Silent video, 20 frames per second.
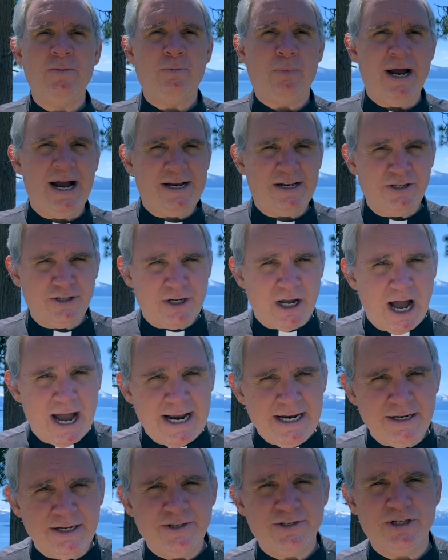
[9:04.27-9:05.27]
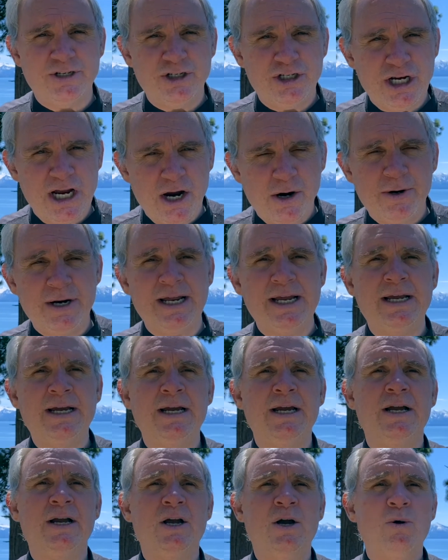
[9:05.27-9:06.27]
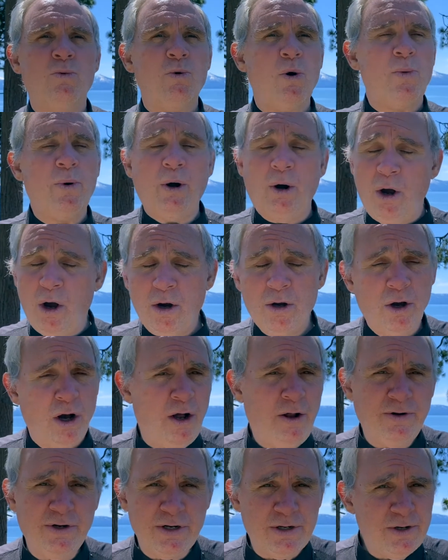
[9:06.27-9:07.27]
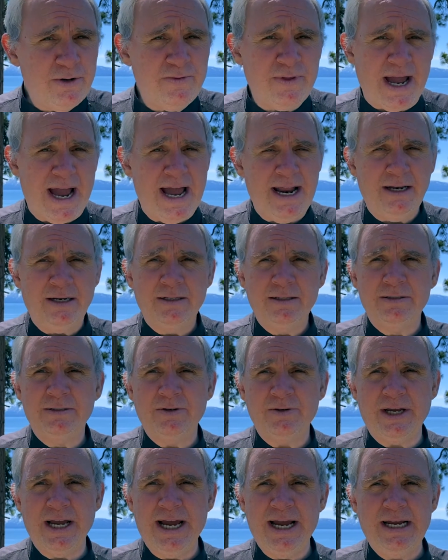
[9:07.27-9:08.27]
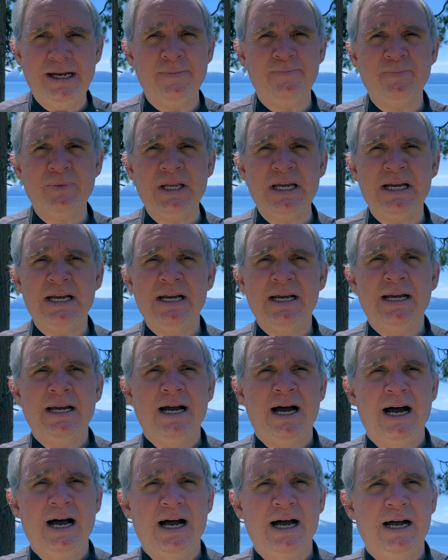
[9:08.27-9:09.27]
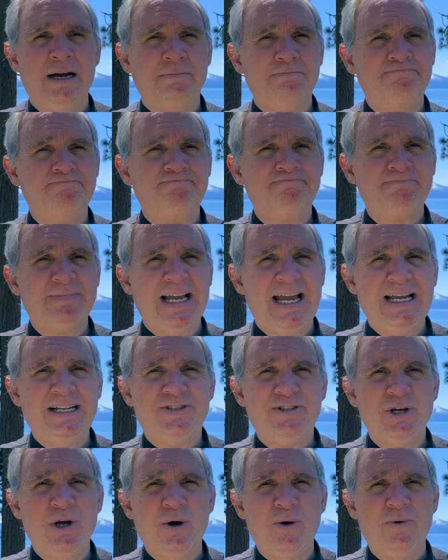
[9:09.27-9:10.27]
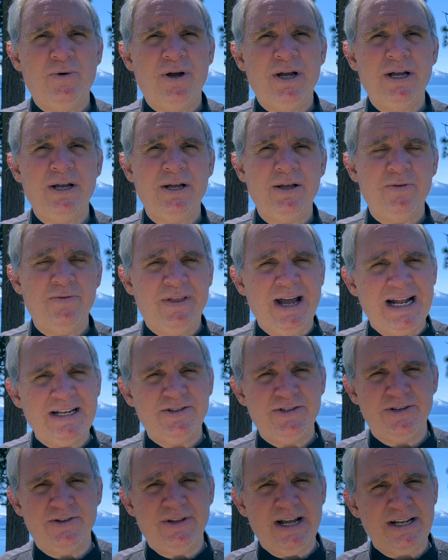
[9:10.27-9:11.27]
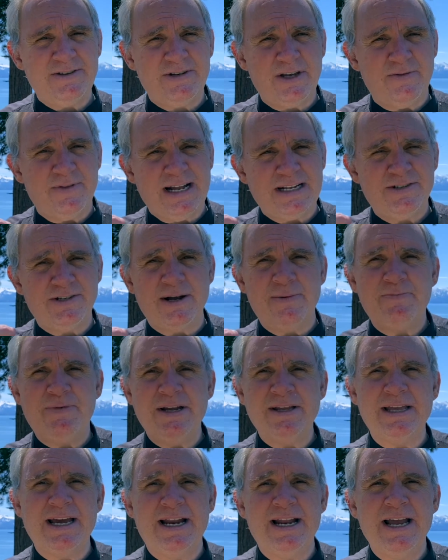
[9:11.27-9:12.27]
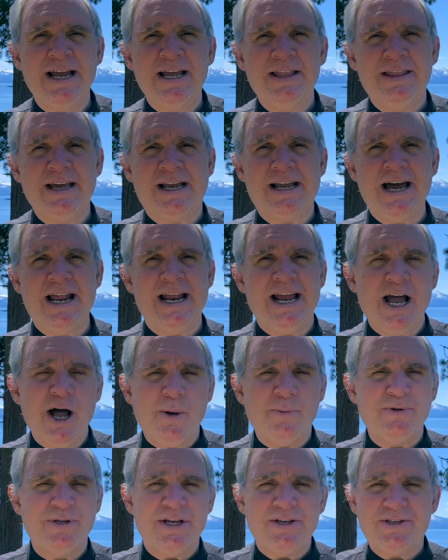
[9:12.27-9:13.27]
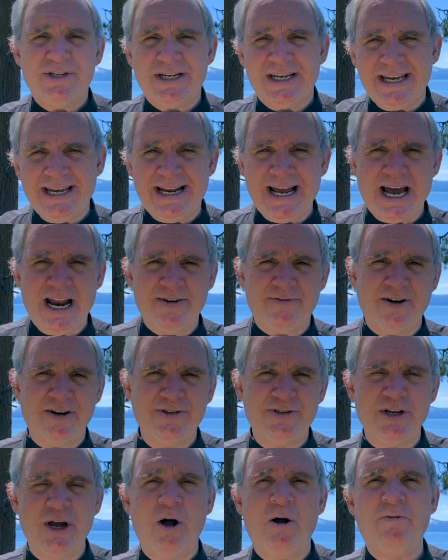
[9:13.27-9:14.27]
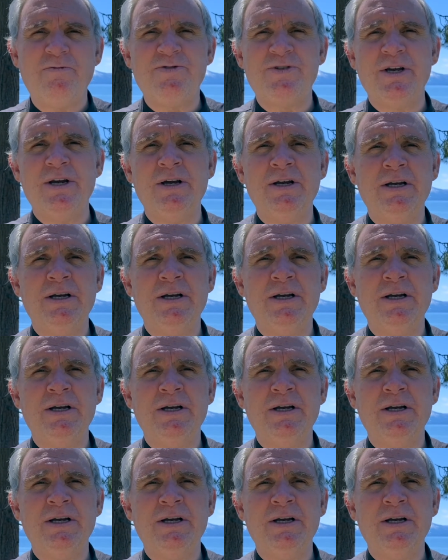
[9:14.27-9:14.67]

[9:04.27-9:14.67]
practice kindness and charity. Well, we're all called to do that, okay? And so that's something that kind of helps us to get out of ourselves.